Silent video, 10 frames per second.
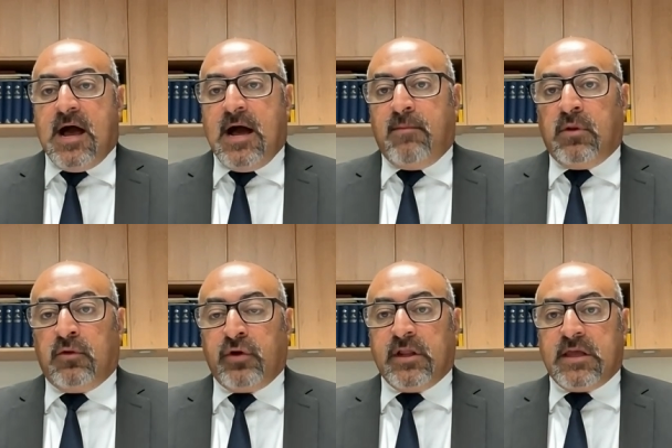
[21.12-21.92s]
Um,
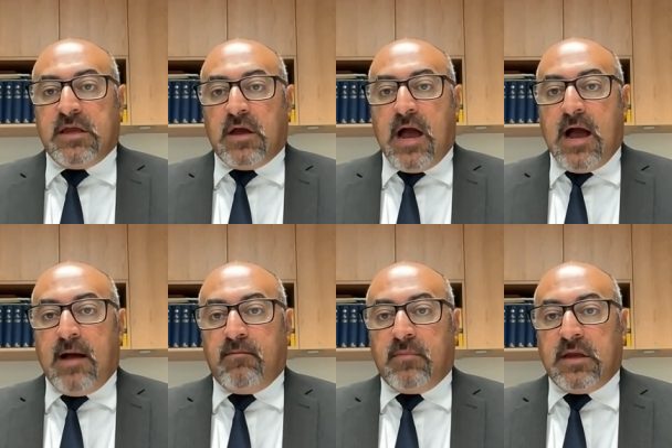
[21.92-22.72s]
really,
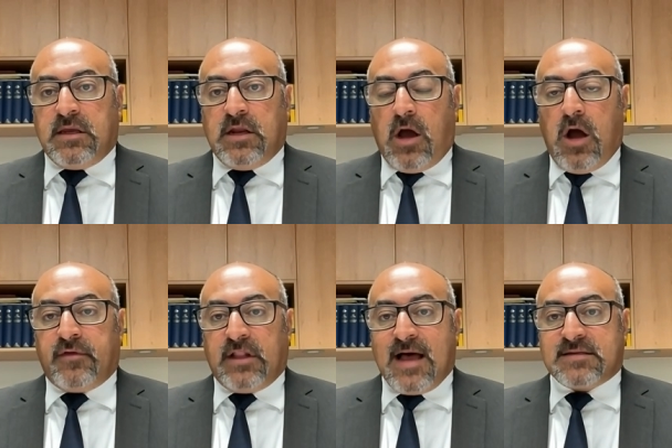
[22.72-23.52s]
um, you know,
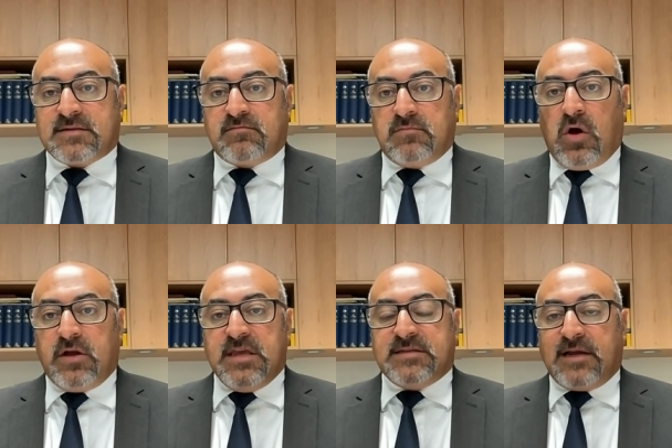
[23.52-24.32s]
over the last
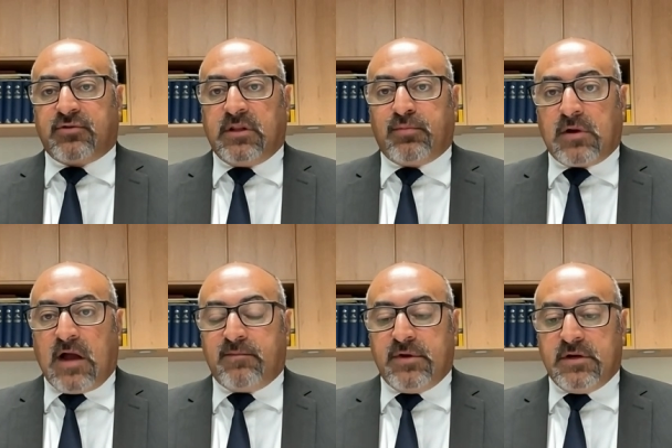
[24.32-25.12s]
nine years under a Liberal
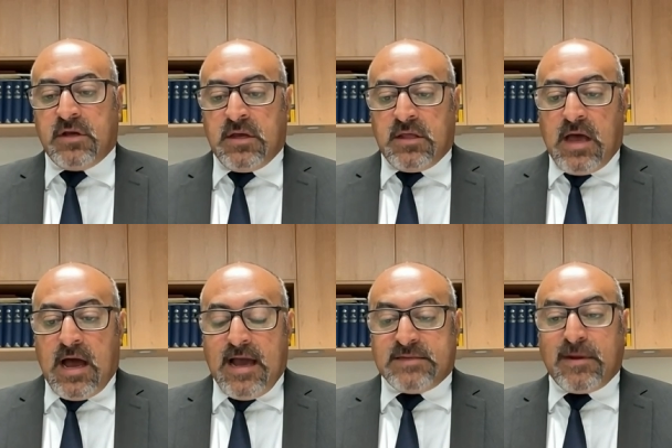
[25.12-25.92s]
government,
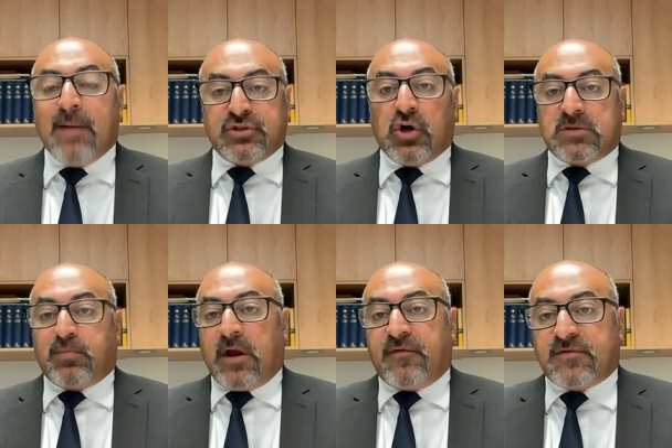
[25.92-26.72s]
uh, it's become a
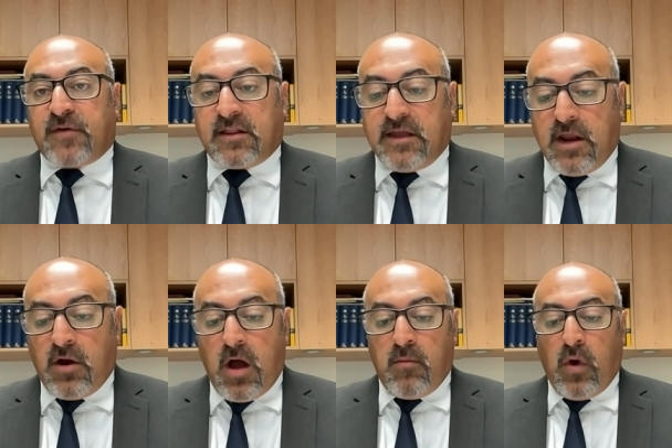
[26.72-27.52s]
dog's breakfast, frankly.
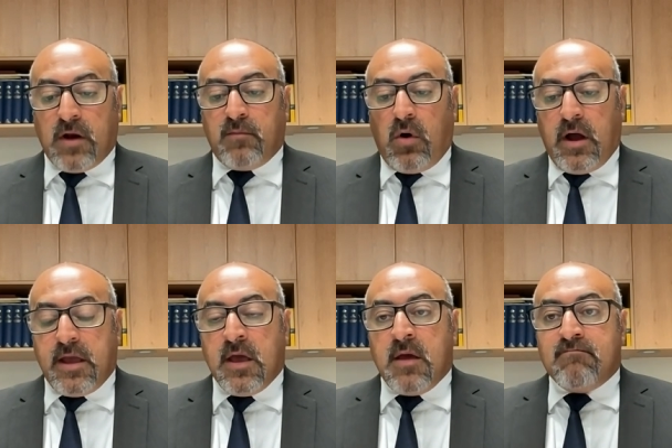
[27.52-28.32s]
And I, uh, one of
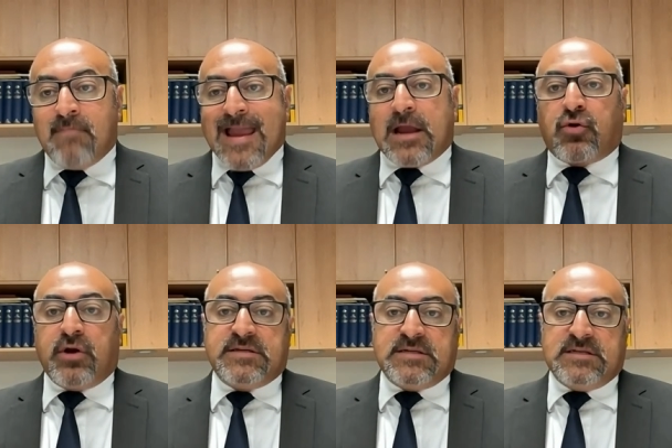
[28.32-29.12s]
my main
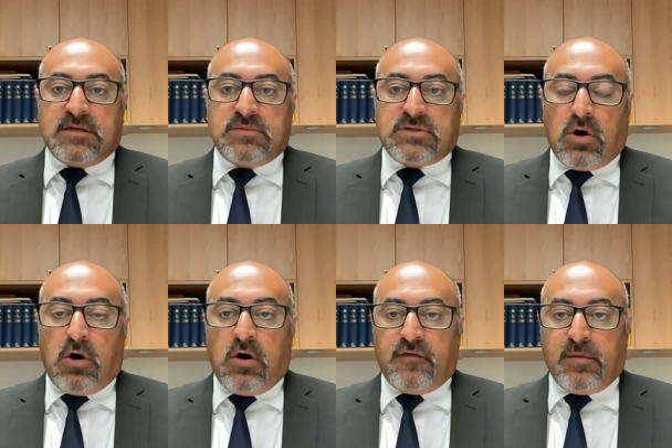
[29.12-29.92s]
criticisms
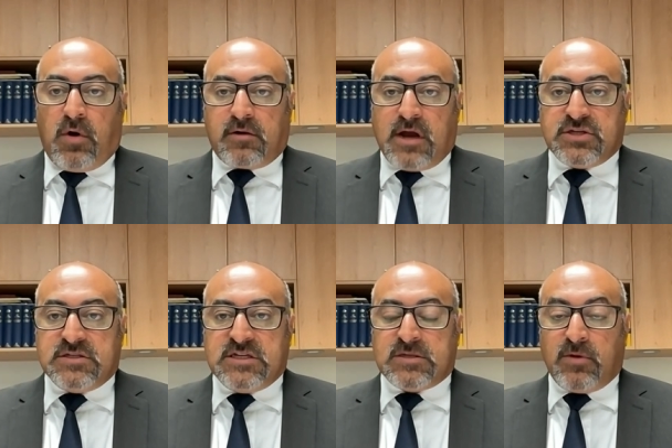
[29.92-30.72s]
of the
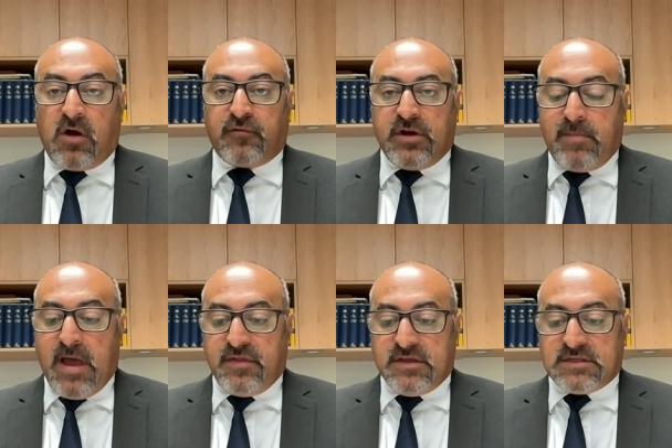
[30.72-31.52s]
migration system, and I've written
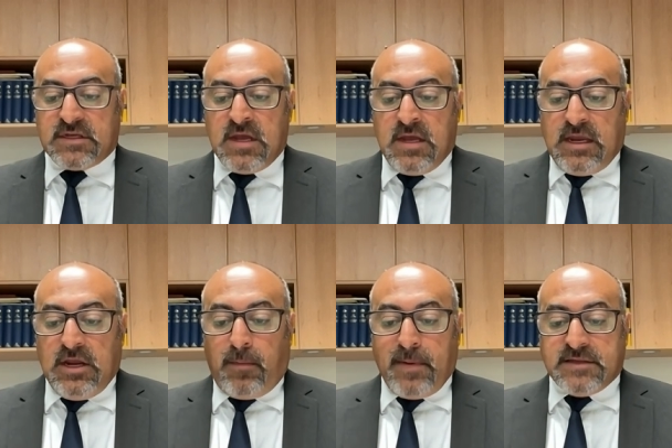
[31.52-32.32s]
about this
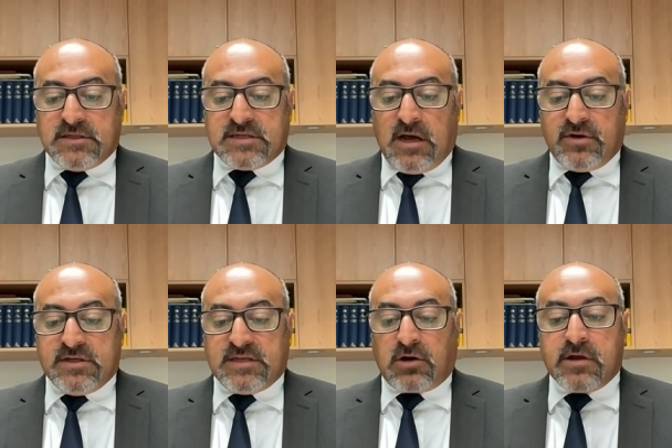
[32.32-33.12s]
in op-eds and so on,
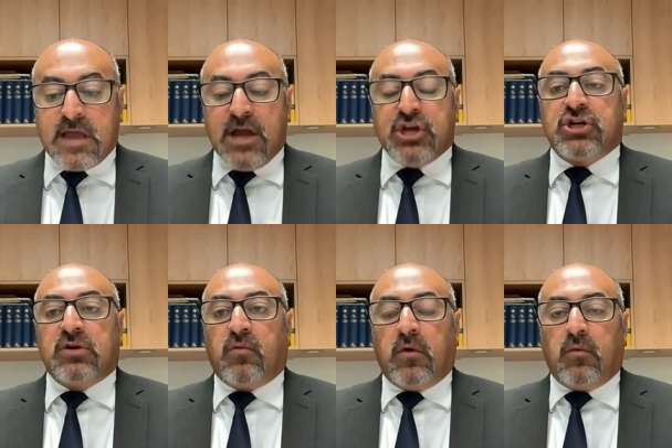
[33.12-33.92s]
is the
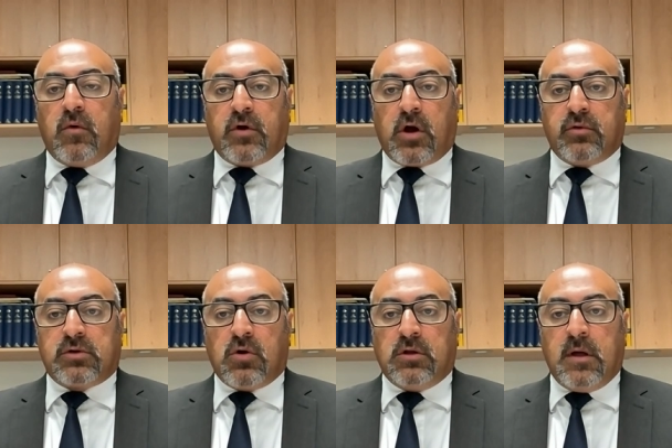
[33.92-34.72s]
creation of what I
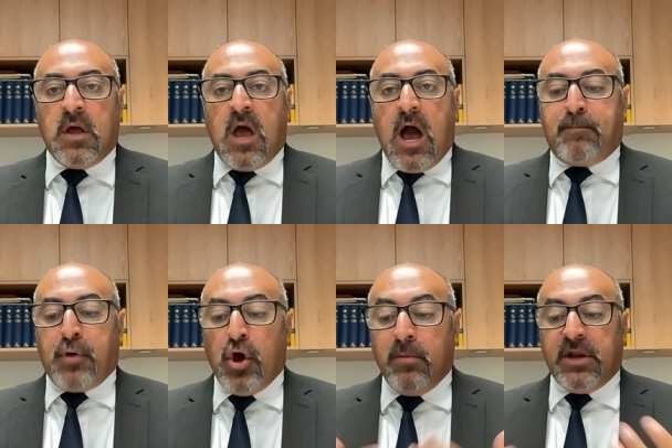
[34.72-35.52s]
would call a, a
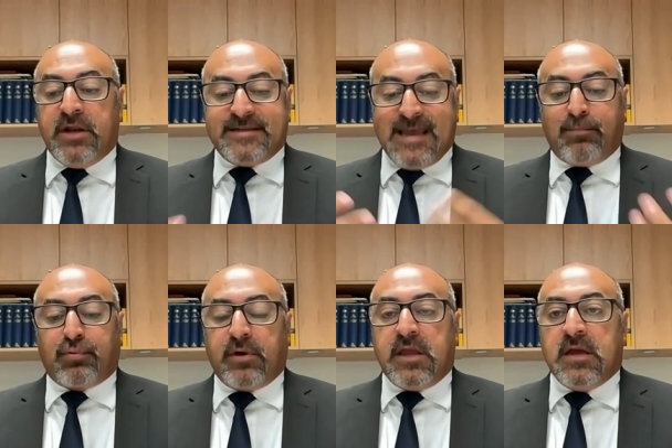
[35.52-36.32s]
permanent
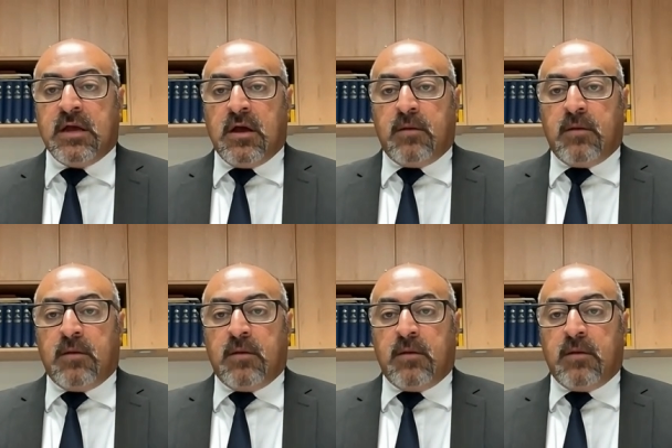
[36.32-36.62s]
temporary